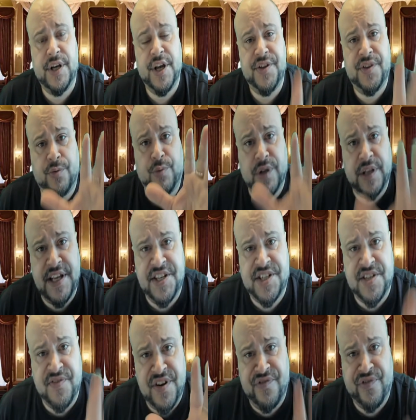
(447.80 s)
The release
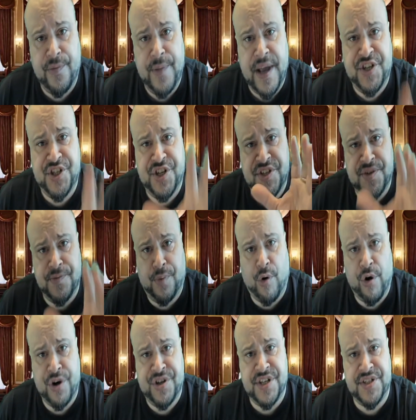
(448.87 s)
of information is
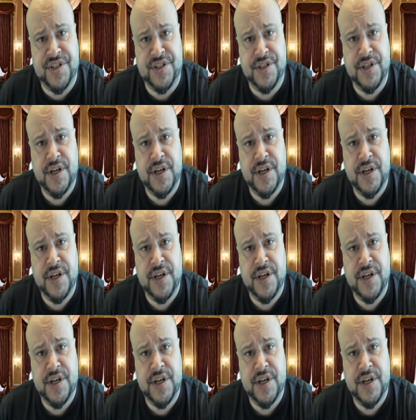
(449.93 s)
important.